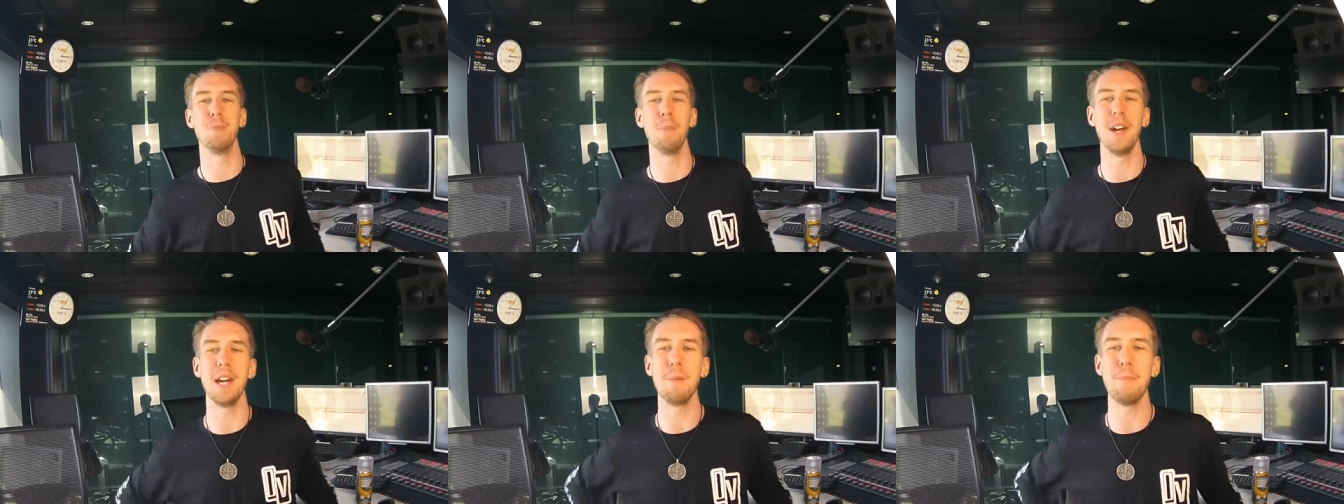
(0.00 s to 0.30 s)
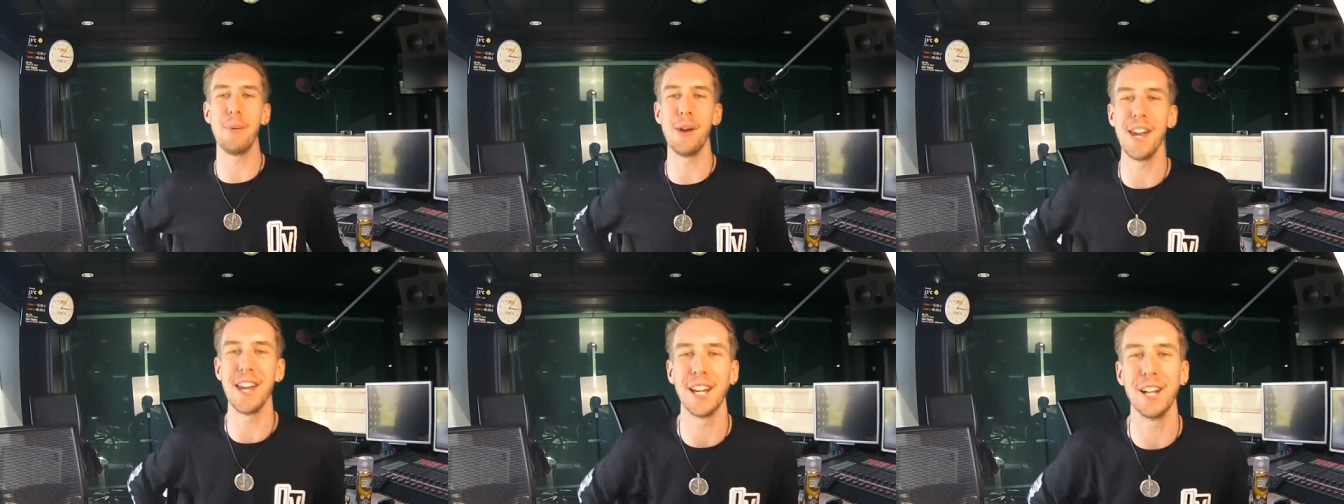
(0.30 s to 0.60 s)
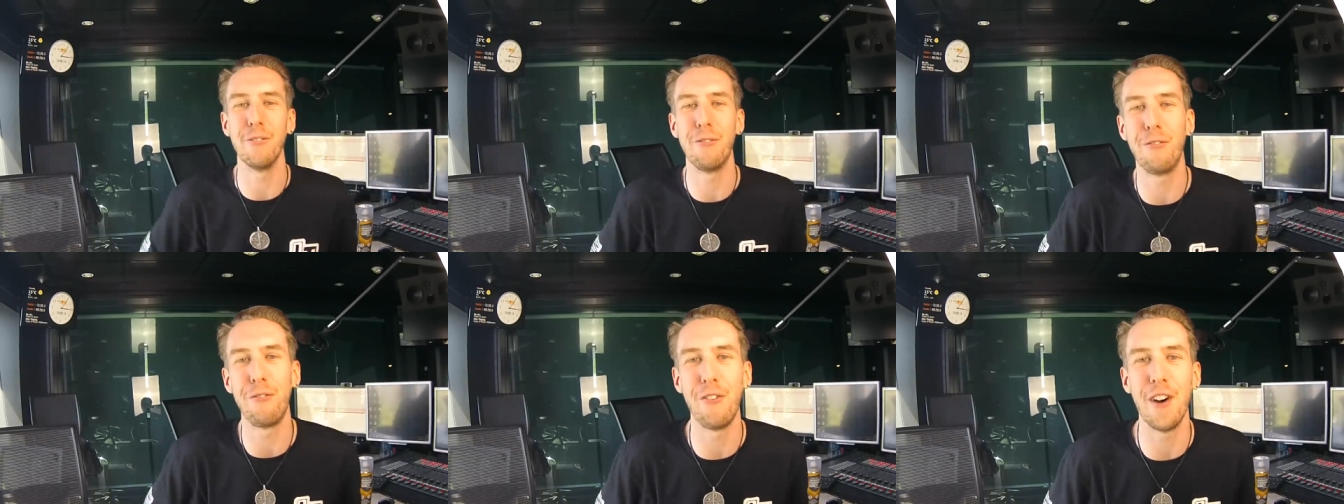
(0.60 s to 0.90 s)
Me
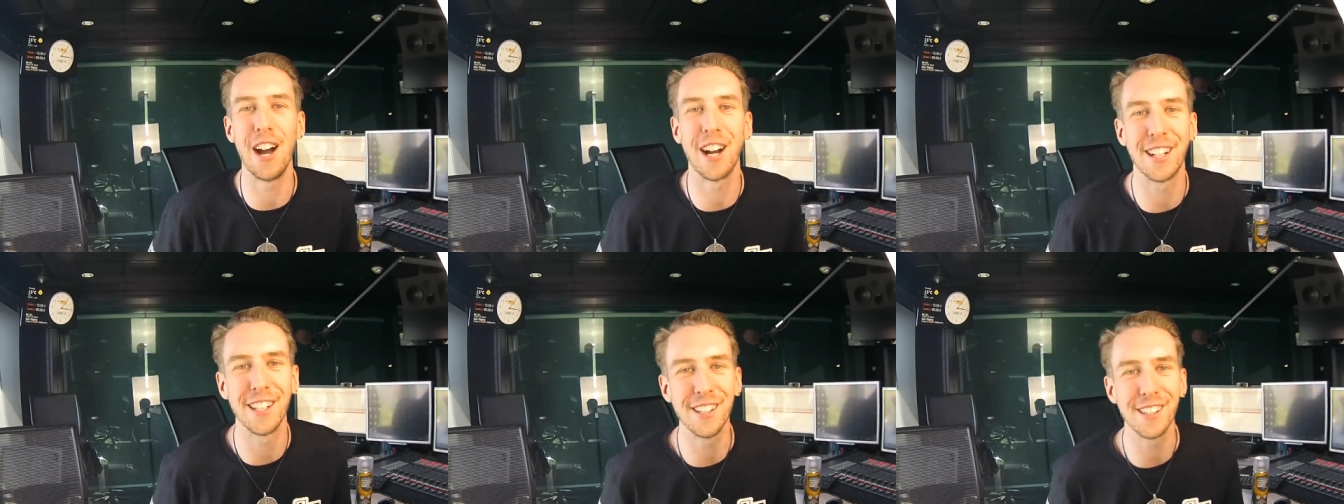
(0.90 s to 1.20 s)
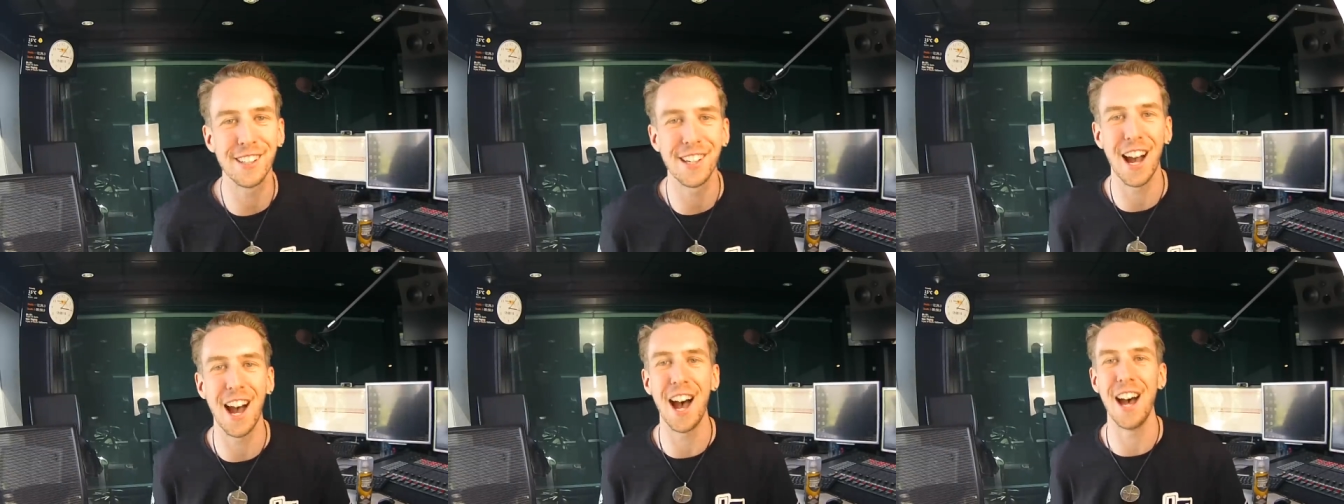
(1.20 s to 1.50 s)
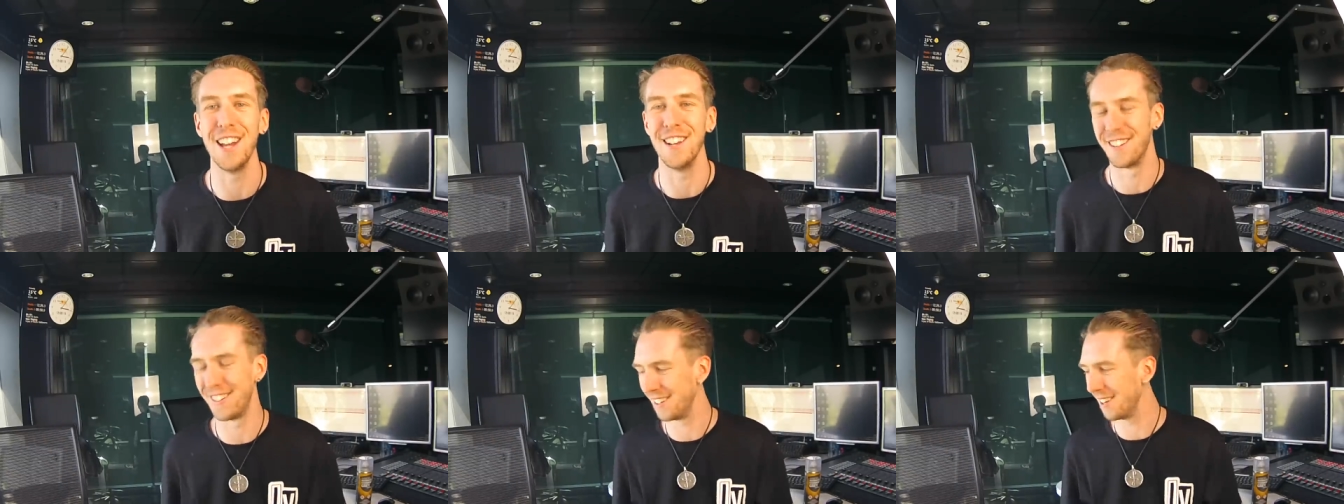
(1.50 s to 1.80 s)
being a fucking
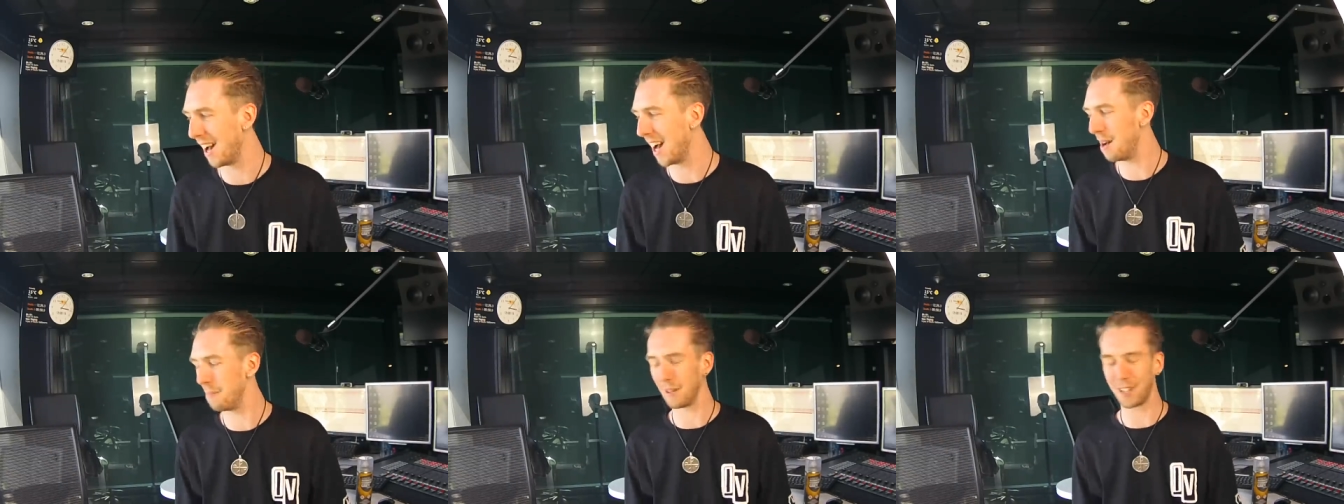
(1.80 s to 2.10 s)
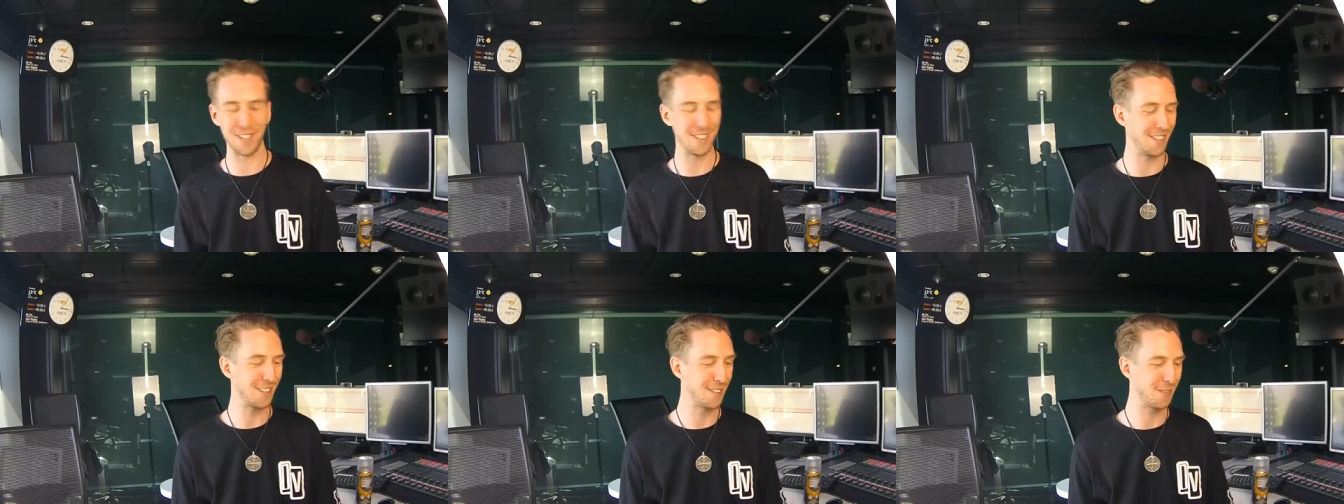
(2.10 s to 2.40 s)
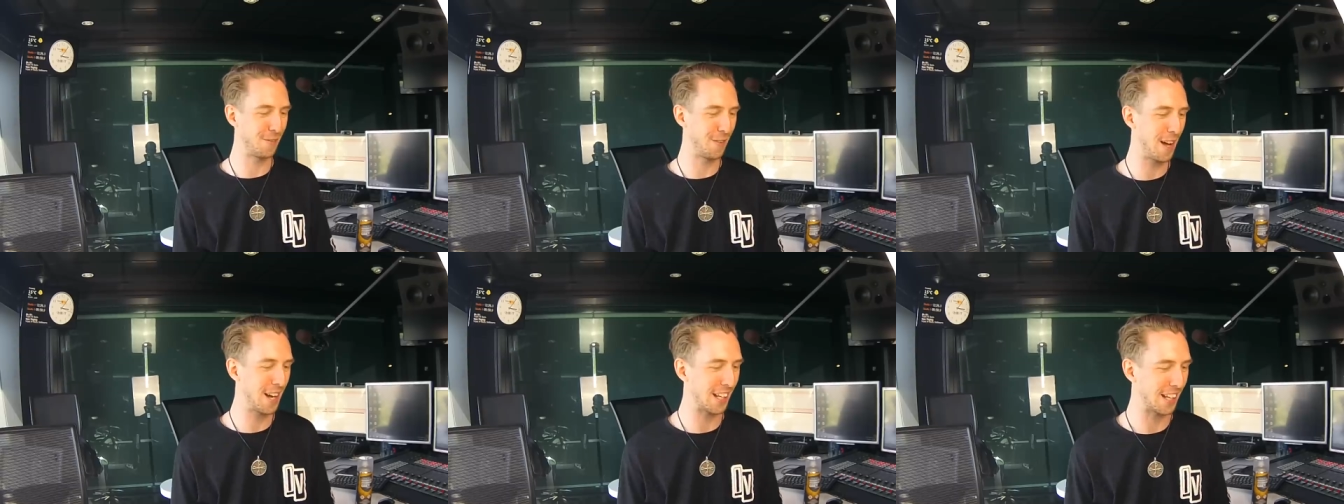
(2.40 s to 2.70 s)
cunt uh, because
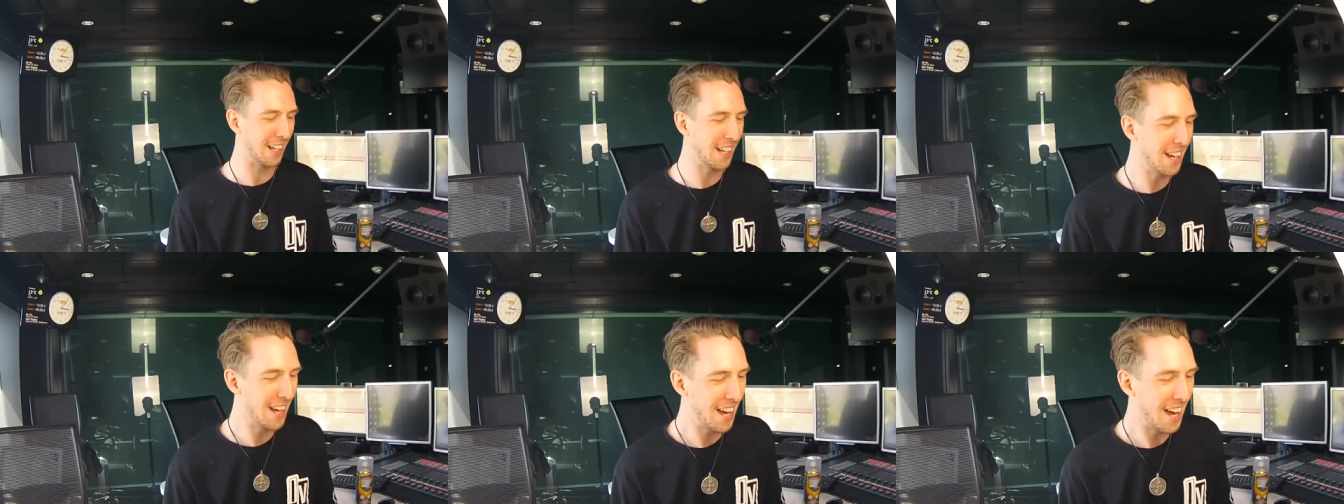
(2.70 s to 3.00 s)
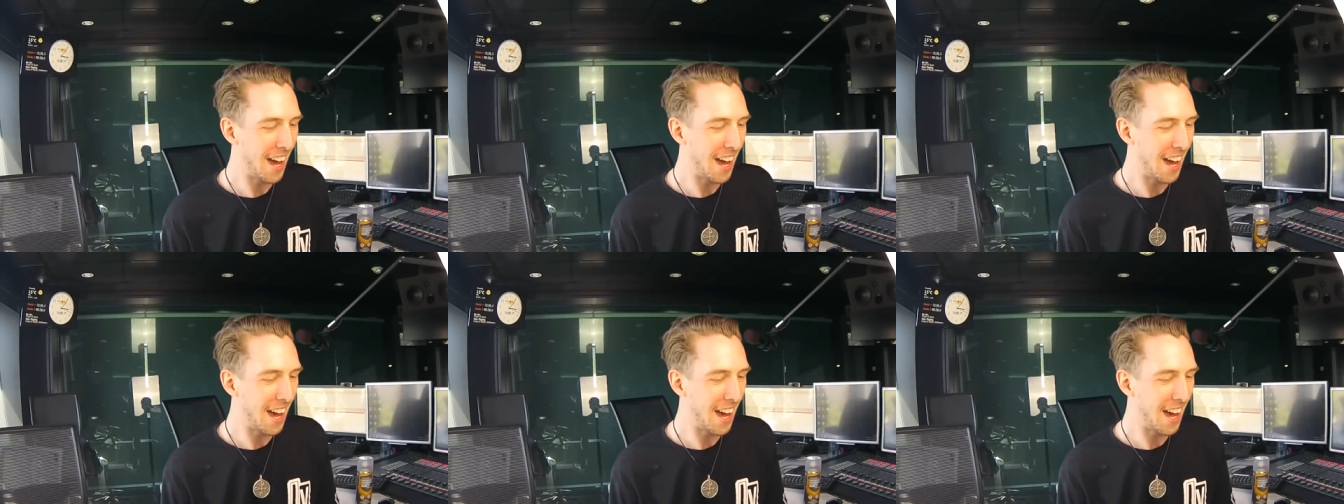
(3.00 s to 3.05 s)
it's funny.